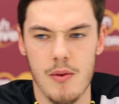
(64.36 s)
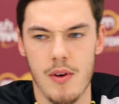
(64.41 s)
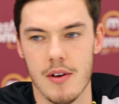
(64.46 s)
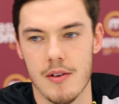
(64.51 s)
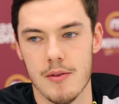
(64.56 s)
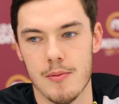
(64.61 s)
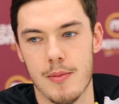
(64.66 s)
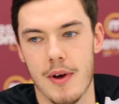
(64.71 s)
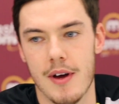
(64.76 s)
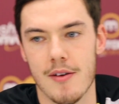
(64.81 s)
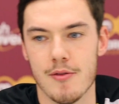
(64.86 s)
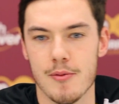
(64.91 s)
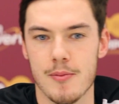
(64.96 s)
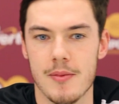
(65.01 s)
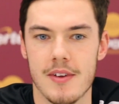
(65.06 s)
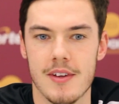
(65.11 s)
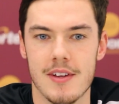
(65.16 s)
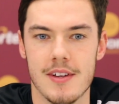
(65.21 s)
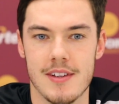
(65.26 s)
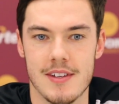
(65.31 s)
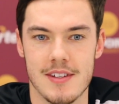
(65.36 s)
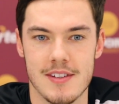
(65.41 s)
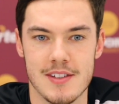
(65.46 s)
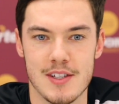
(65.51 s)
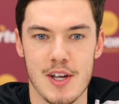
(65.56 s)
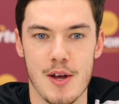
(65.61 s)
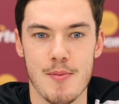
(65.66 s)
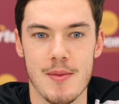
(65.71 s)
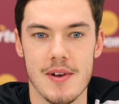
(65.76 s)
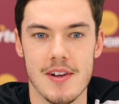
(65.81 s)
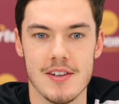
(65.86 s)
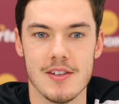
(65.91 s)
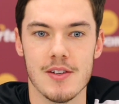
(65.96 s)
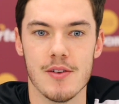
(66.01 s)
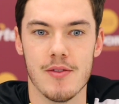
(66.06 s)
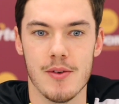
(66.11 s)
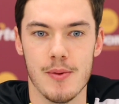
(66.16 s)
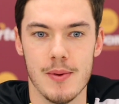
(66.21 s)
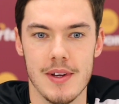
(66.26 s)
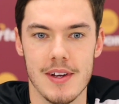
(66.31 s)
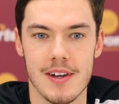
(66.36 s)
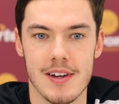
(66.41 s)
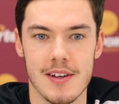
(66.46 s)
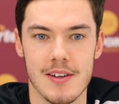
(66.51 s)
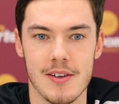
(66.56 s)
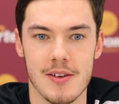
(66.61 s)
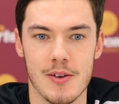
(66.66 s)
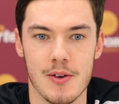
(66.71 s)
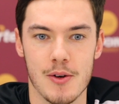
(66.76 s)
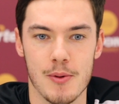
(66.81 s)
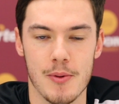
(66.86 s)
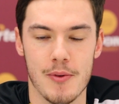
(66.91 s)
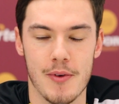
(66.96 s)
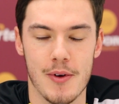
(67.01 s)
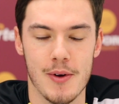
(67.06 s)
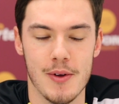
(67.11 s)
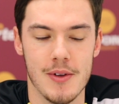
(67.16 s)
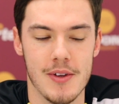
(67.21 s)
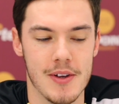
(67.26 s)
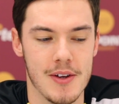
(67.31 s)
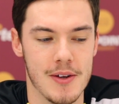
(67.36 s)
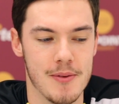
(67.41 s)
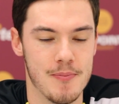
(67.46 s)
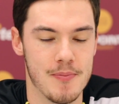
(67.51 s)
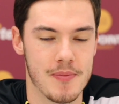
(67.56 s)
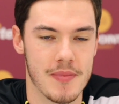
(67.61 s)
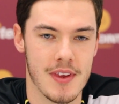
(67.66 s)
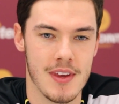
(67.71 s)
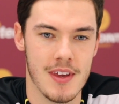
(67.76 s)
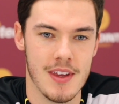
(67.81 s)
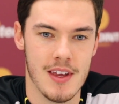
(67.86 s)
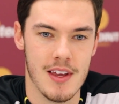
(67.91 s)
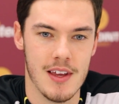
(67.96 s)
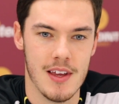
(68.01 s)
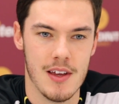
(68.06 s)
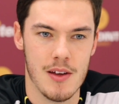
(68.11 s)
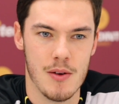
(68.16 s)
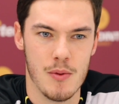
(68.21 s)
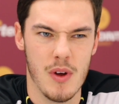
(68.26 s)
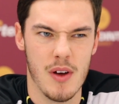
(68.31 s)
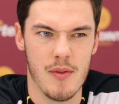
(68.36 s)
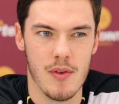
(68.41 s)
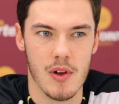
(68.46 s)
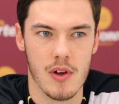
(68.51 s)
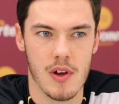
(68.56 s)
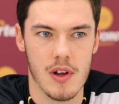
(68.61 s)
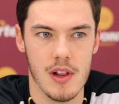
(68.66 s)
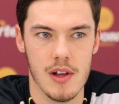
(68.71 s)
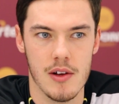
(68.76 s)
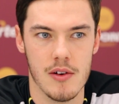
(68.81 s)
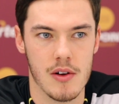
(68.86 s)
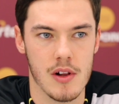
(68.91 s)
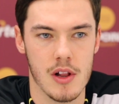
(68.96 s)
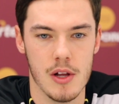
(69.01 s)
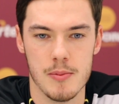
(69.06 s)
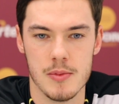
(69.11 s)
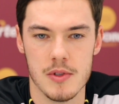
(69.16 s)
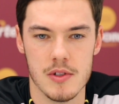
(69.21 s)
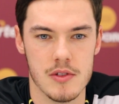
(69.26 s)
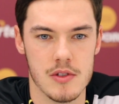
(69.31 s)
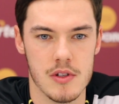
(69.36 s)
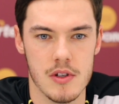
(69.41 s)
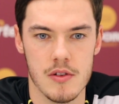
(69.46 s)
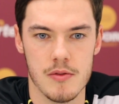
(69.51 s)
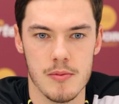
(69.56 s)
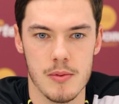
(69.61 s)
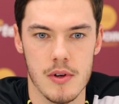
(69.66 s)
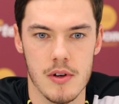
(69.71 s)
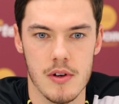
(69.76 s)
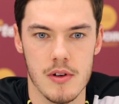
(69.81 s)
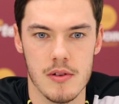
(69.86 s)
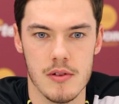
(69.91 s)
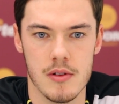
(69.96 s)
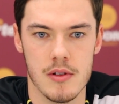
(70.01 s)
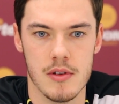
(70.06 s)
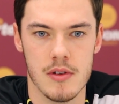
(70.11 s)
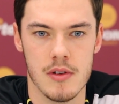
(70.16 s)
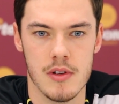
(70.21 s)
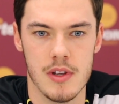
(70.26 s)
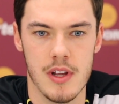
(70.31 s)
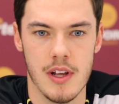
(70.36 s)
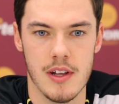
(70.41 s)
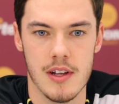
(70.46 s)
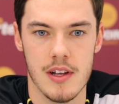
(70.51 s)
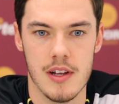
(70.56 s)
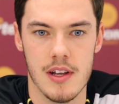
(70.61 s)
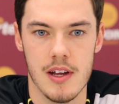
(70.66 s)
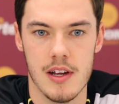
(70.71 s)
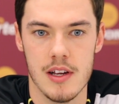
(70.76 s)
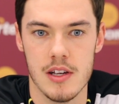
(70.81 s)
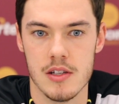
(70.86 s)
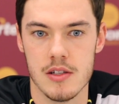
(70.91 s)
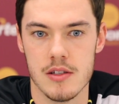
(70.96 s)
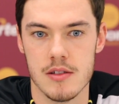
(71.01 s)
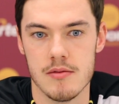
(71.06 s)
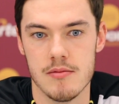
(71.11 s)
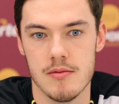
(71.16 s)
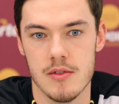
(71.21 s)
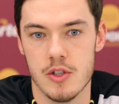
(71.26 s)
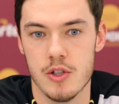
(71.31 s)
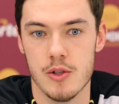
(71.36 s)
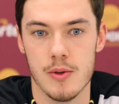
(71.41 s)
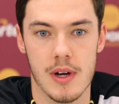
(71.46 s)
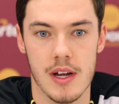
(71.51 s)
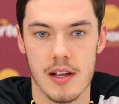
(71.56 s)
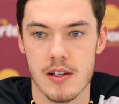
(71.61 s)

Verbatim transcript: Well, apart from the 10 minutes of a week yeah. up the road, um, we have a look at little clips and stuff, but at the end of the day, it's, it's you